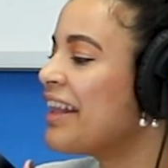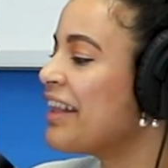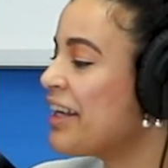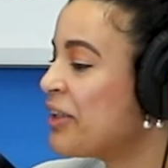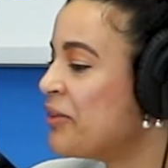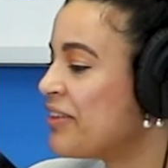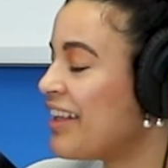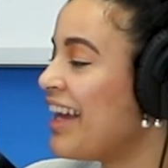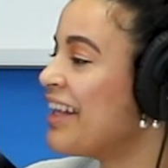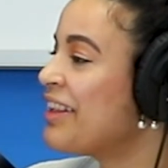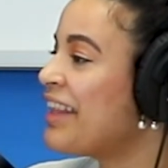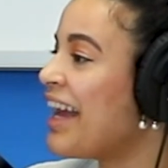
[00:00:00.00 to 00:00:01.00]
Like you
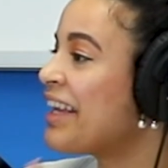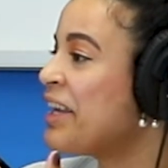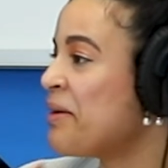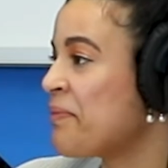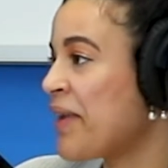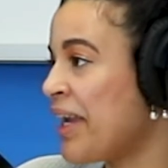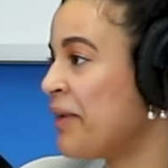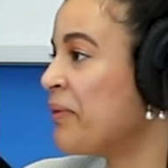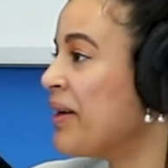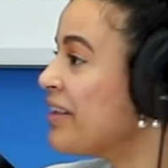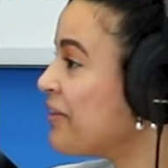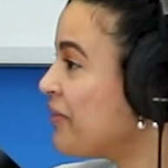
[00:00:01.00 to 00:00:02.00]
said, that campaign
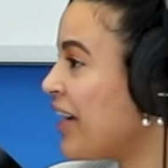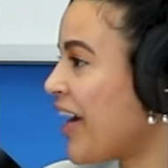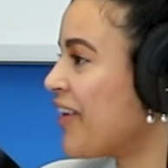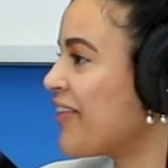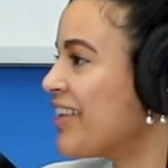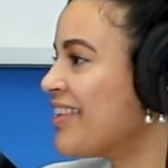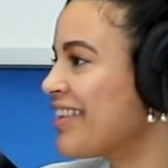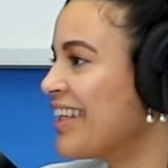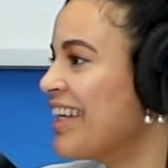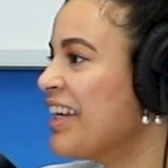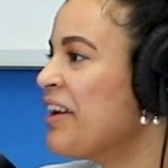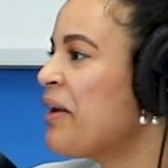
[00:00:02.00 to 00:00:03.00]
was very
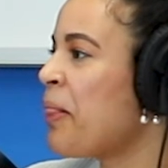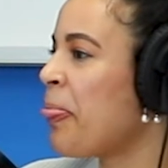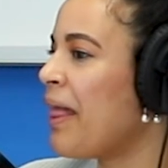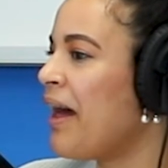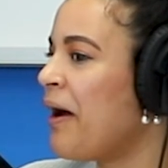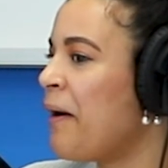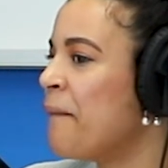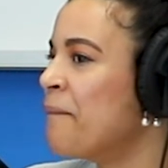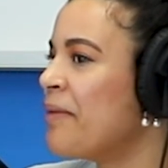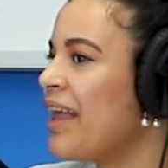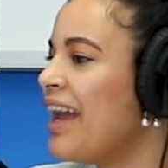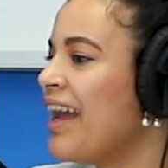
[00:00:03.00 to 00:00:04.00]
risky.
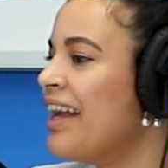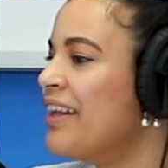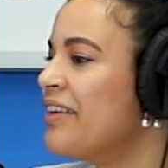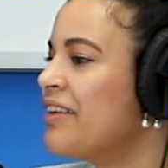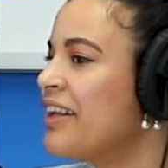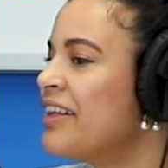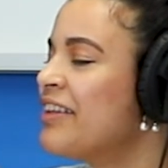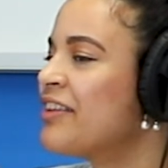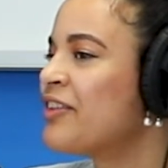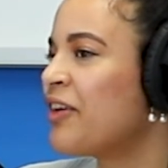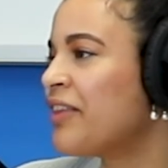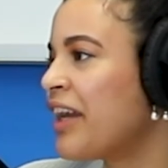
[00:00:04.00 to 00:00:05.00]
And to
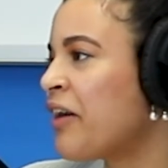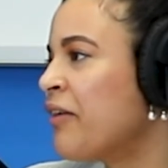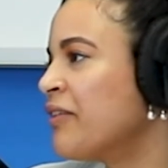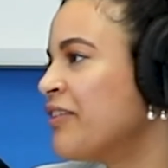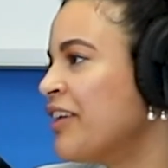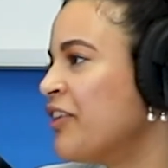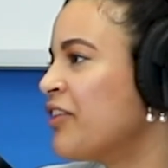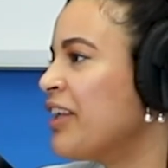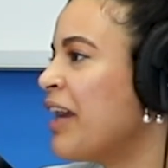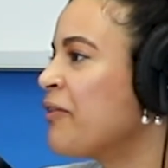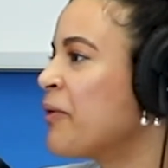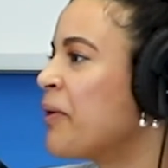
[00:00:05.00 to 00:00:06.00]
start that conversation,
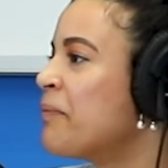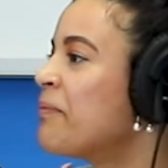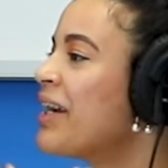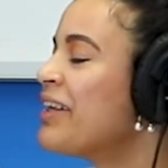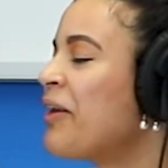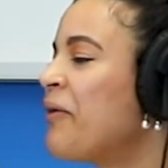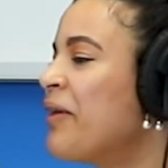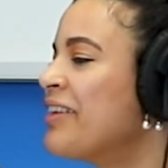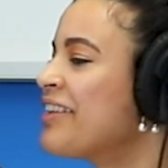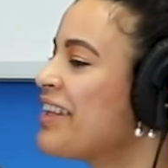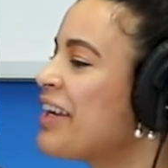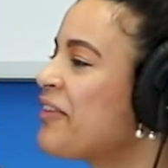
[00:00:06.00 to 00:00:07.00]
everyone might not
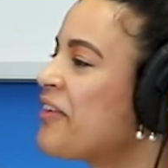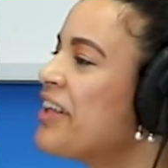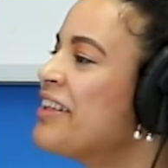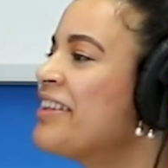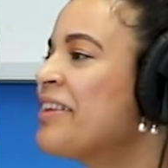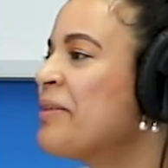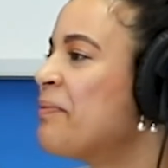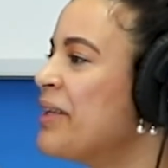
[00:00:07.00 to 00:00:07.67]
want to like run into the